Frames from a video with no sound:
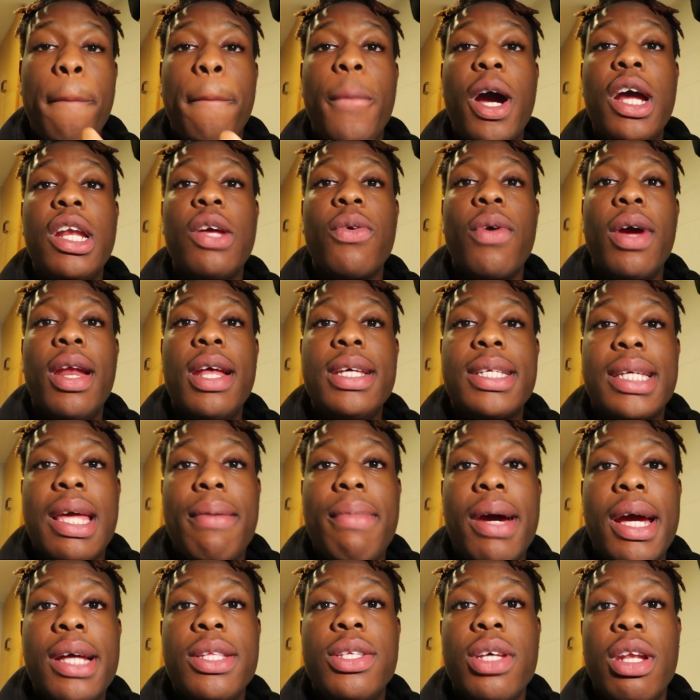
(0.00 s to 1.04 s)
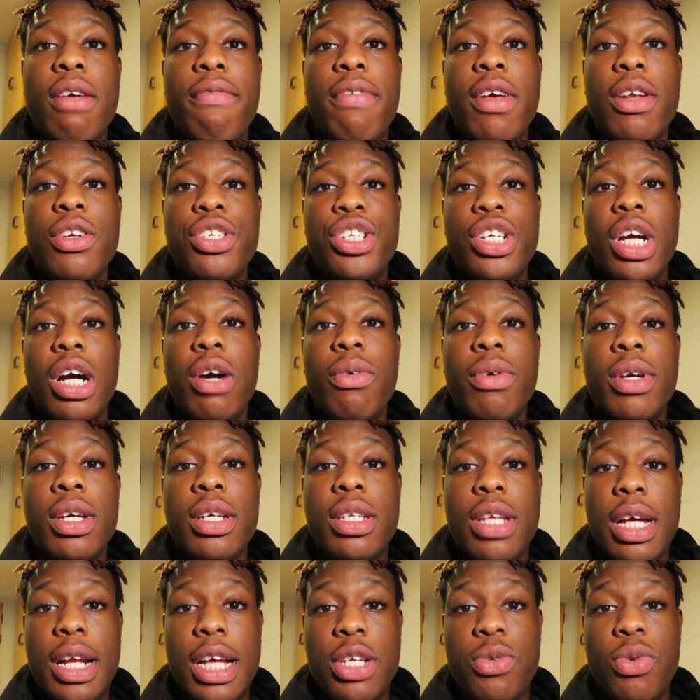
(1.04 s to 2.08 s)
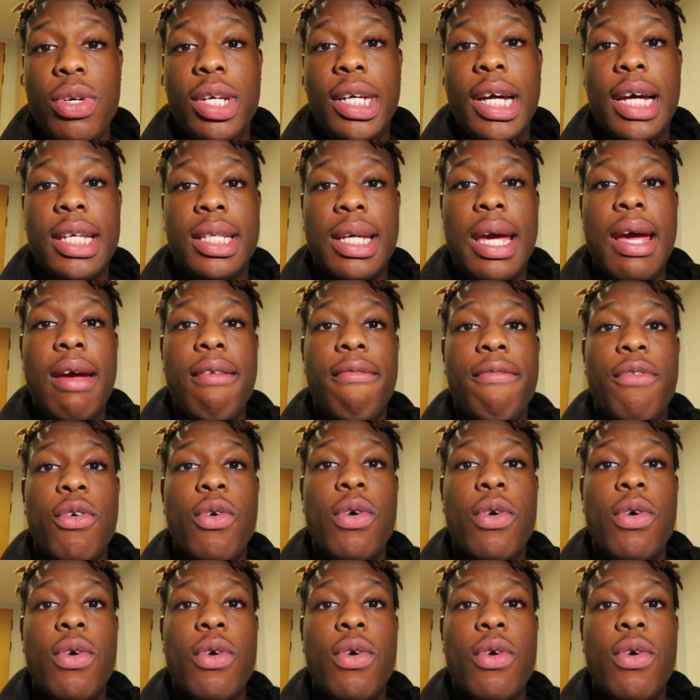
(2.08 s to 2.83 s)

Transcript: But anyway, let's get back into the video, shall we? So that's what you guys came